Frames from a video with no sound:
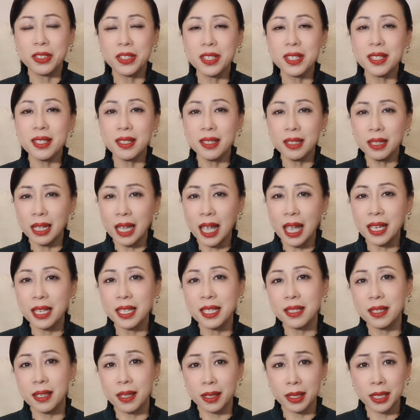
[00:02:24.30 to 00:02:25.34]
just like
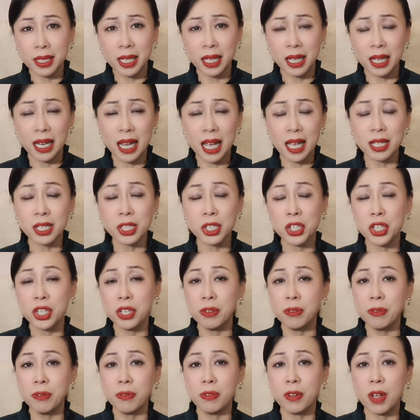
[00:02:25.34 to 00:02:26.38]
the
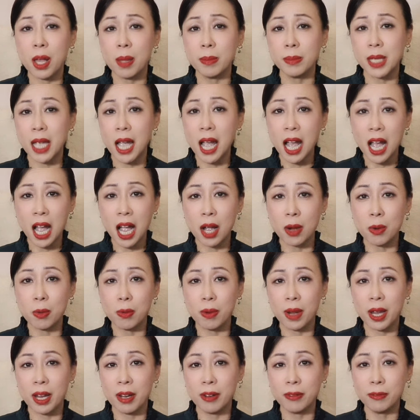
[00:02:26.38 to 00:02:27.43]
collection from the
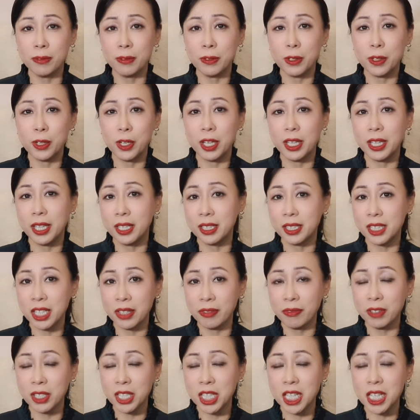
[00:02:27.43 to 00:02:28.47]
hardware for the
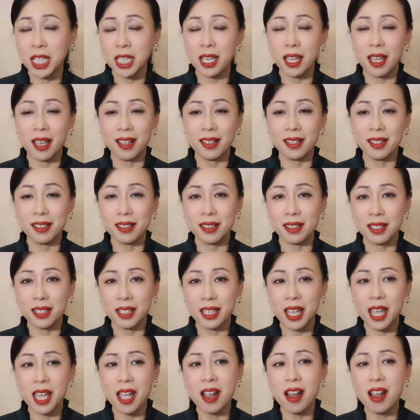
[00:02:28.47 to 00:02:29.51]
Tiffany, and
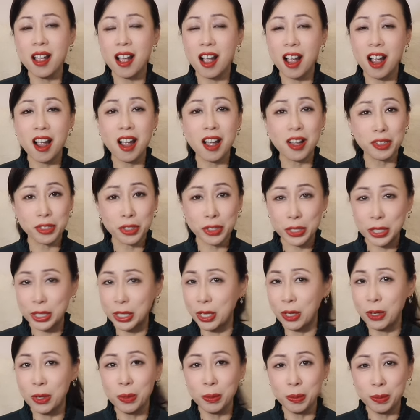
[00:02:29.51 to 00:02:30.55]
they are
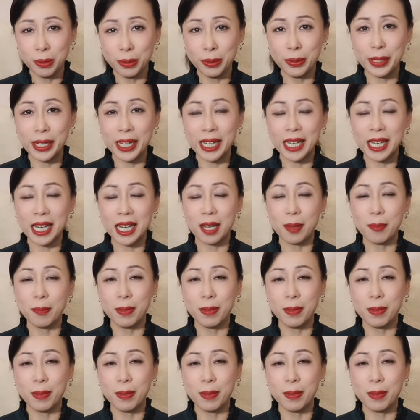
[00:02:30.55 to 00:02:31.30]
so pretty.